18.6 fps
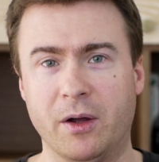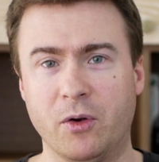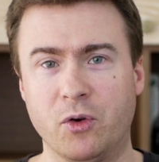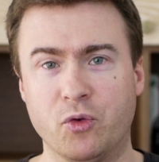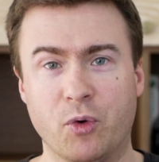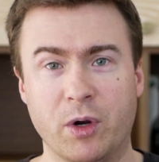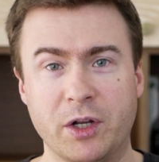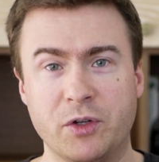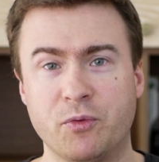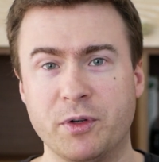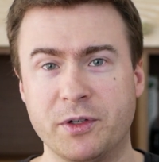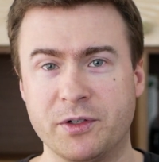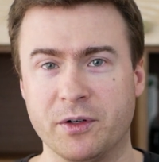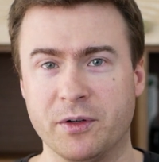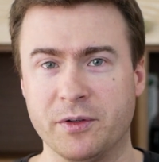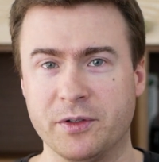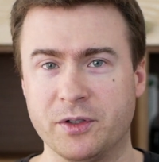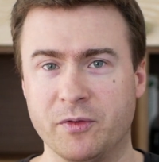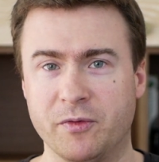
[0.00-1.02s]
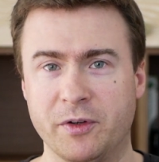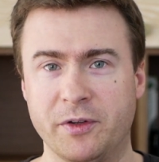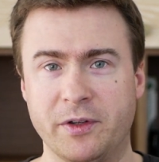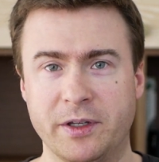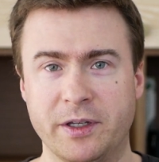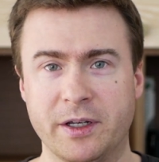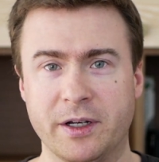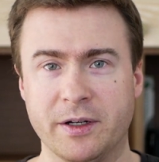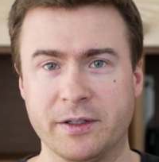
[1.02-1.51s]
great returns over
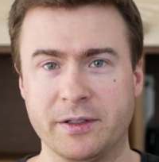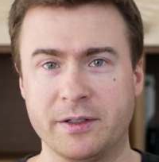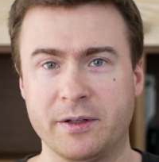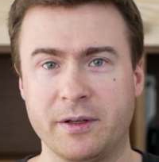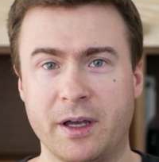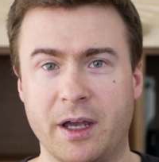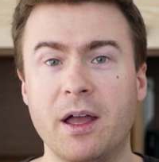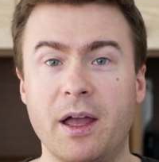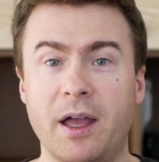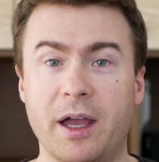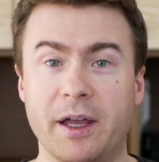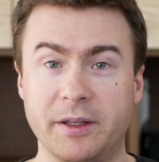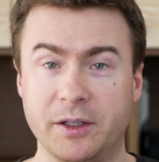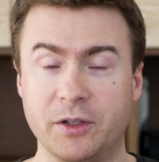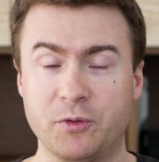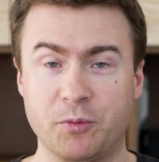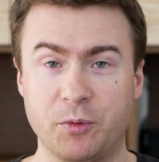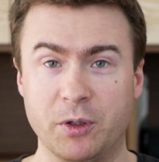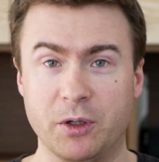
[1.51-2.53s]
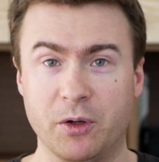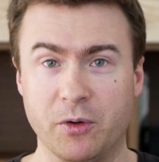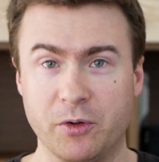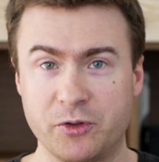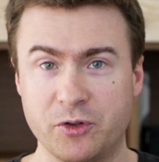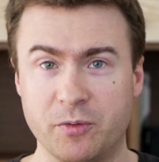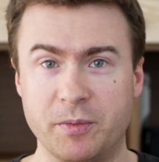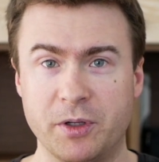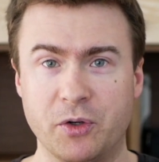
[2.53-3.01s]
the years. And it will
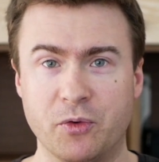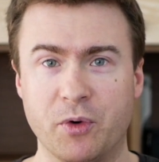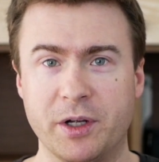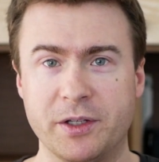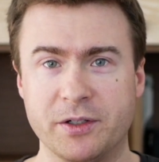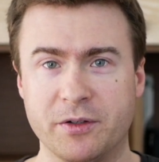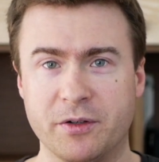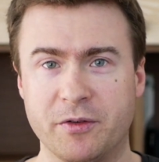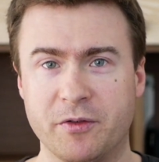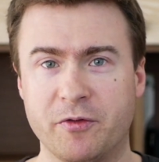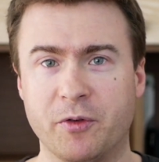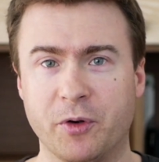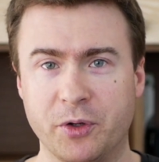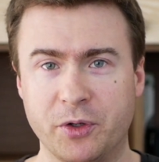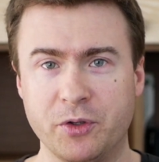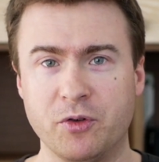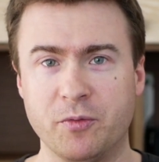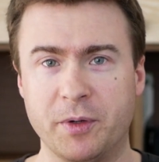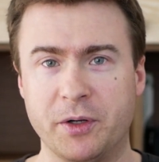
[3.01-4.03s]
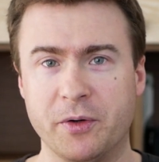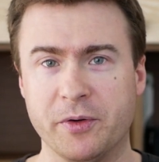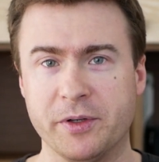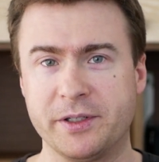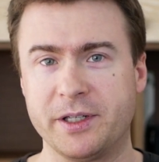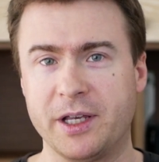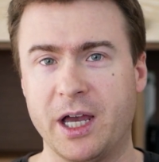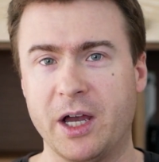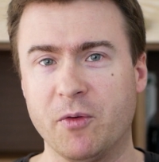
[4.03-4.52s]
also be greater for you
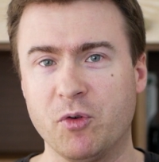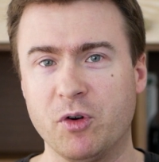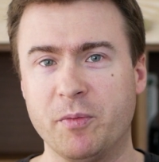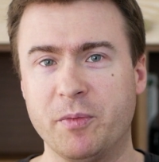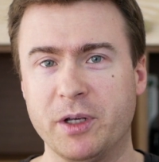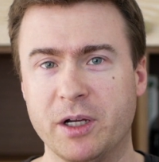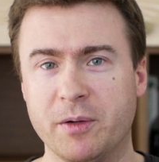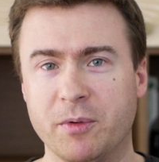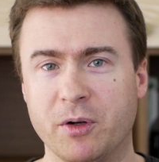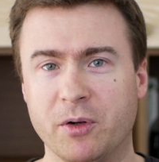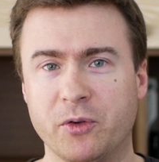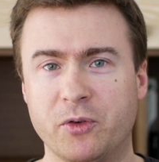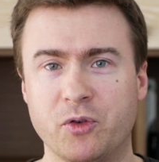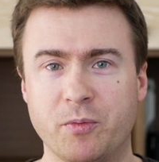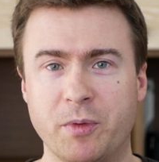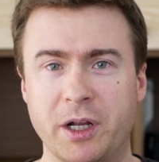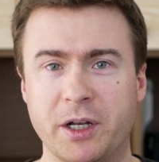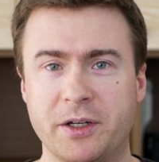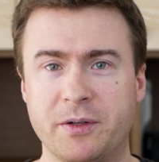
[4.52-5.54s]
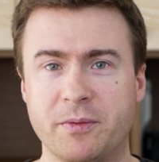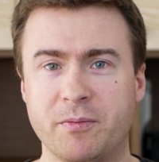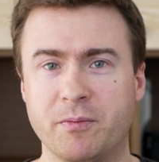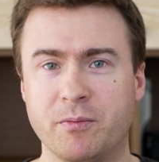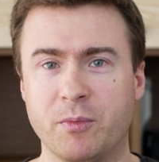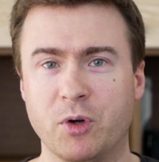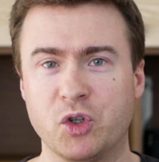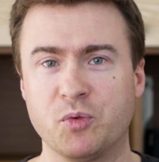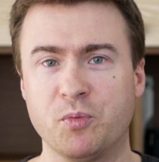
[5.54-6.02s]
because I will be able to make
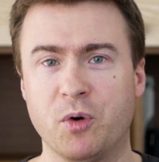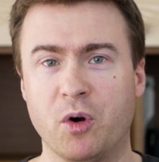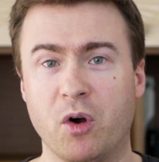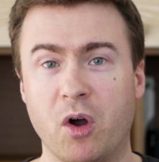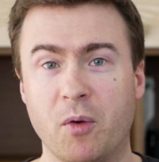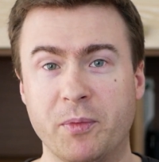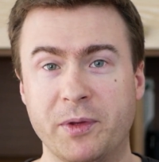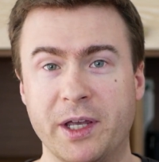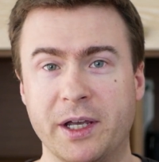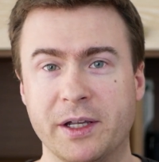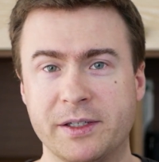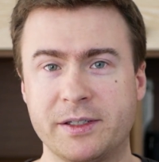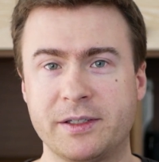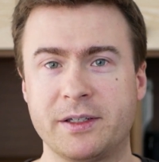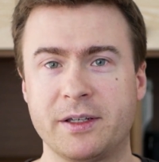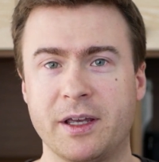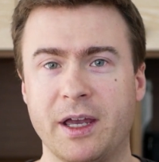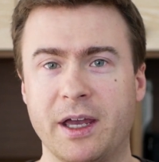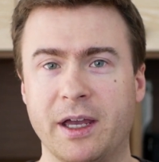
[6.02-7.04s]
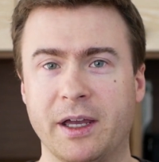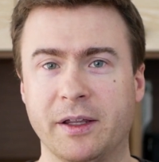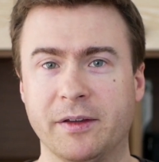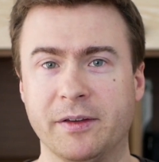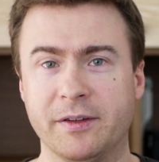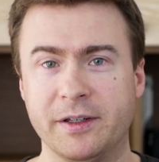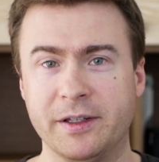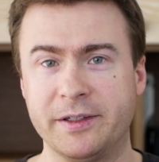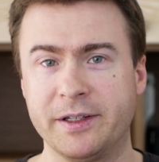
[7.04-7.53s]
much more updates
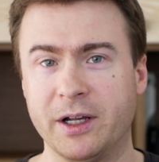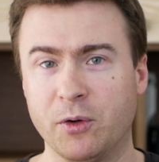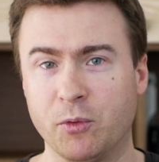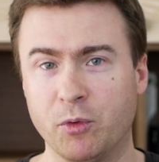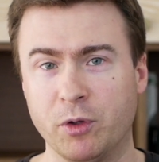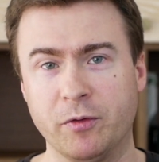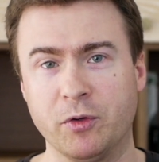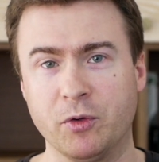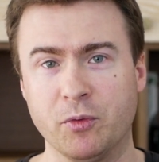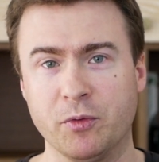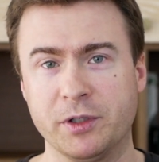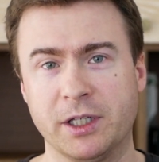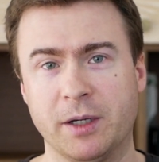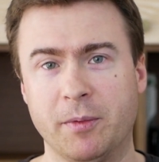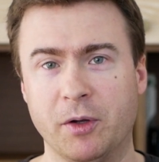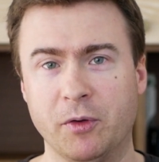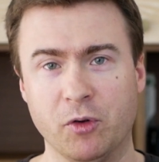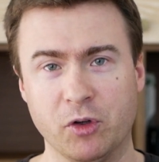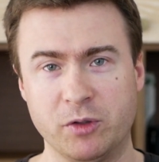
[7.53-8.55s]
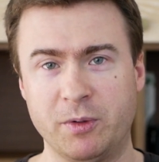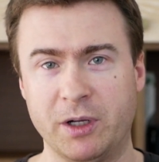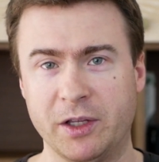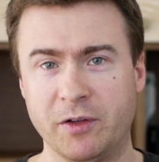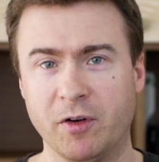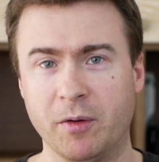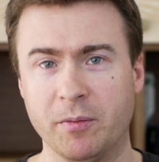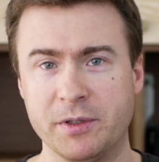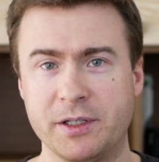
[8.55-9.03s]
and detailed reviews about those
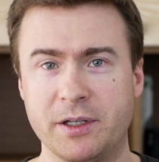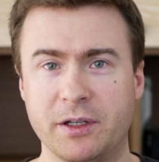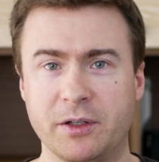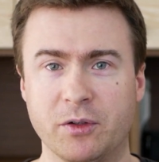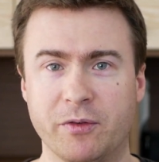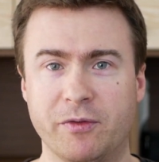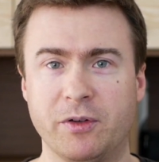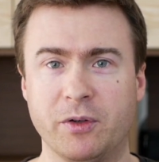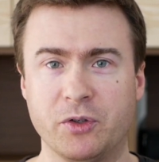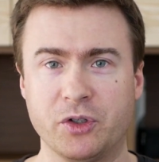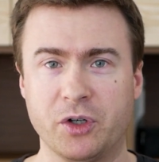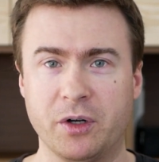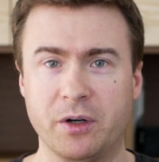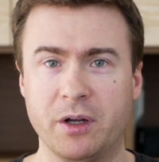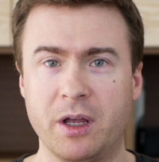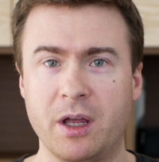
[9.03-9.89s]
platforms in the future.